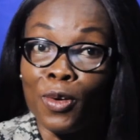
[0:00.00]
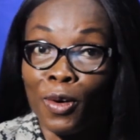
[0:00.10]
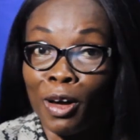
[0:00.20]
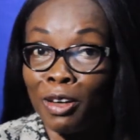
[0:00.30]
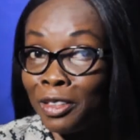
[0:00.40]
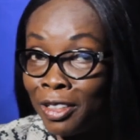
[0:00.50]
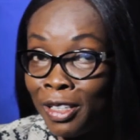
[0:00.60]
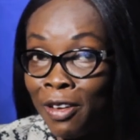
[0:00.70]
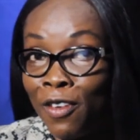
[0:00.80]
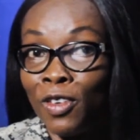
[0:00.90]
your
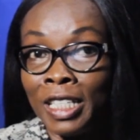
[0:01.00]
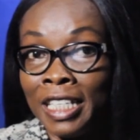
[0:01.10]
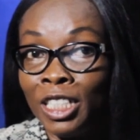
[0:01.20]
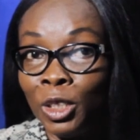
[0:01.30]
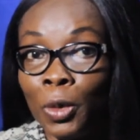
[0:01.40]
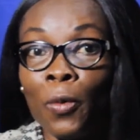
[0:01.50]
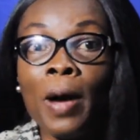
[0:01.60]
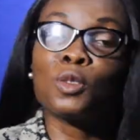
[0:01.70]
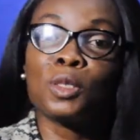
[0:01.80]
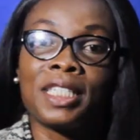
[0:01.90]
host for the show.
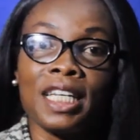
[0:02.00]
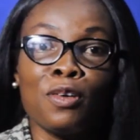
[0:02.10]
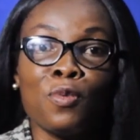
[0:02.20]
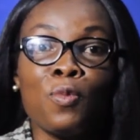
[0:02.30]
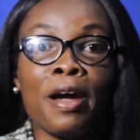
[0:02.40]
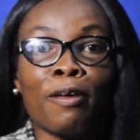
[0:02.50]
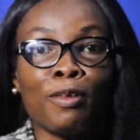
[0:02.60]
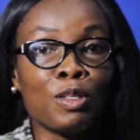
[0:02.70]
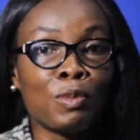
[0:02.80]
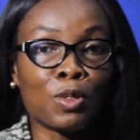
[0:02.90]
Today we are
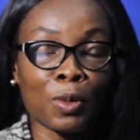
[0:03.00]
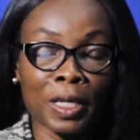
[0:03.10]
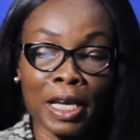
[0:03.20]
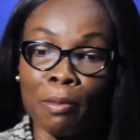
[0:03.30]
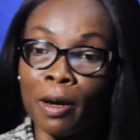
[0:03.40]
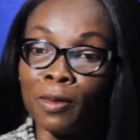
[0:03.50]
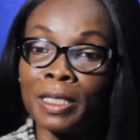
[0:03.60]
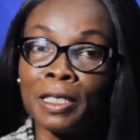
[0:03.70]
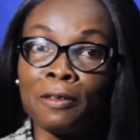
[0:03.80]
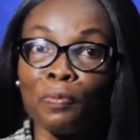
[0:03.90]
going to be talking
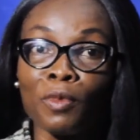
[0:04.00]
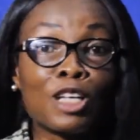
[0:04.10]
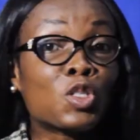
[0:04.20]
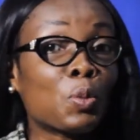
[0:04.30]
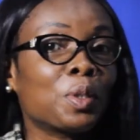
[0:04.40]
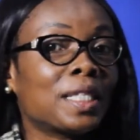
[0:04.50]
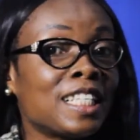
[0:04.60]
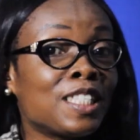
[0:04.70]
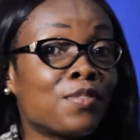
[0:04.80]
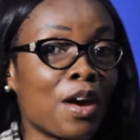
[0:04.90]
about a topic
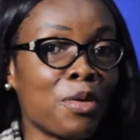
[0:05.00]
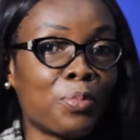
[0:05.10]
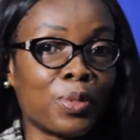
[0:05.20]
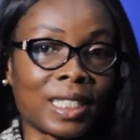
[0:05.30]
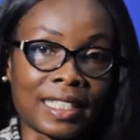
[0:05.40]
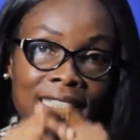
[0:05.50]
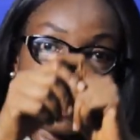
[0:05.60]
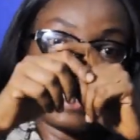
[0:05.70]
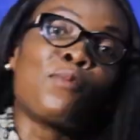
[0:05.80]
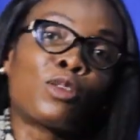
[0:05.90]
that is very
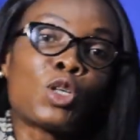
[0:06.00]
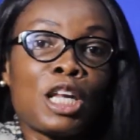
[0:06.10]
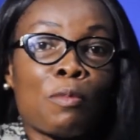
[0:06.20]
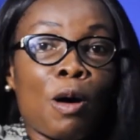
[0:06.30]
important. We're talking